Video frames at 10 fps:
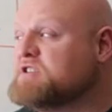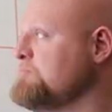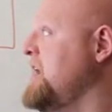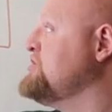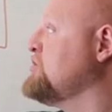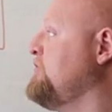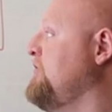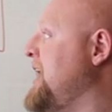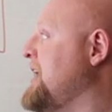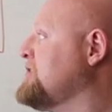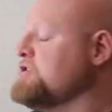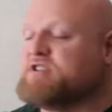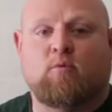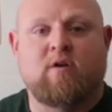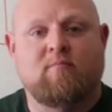these major
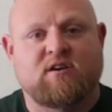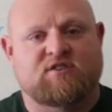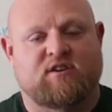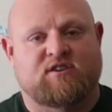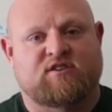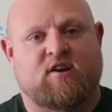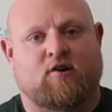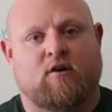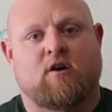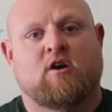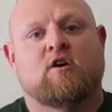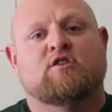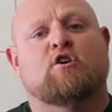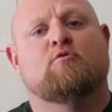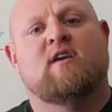factors that we must consider.
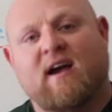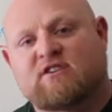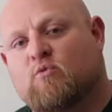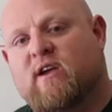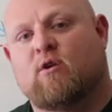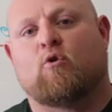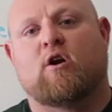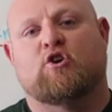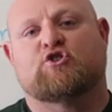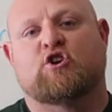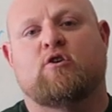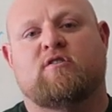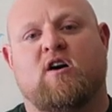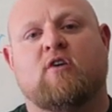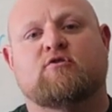So next week, we're gonna show
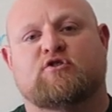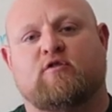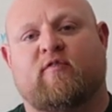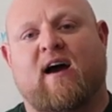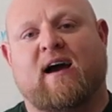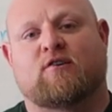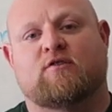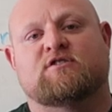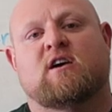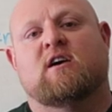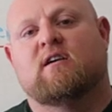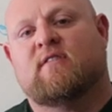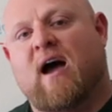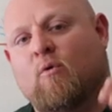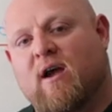you the other two factors.
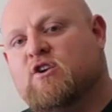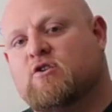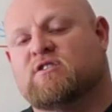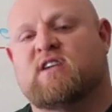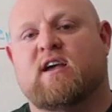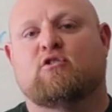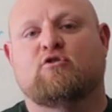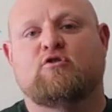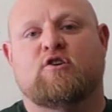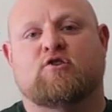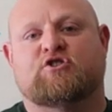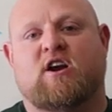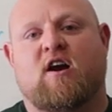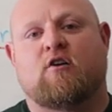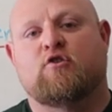That way you can stay glued to your
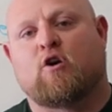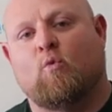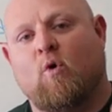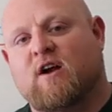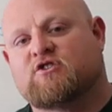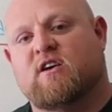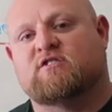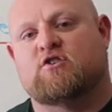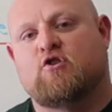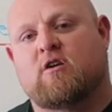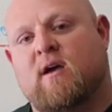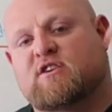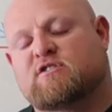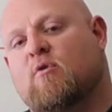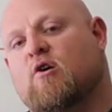chair, you can watch this, and you can
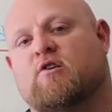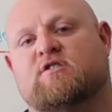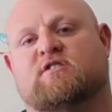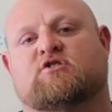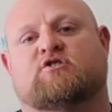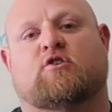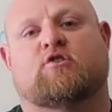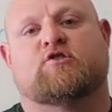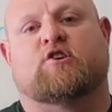make smarter decisions on your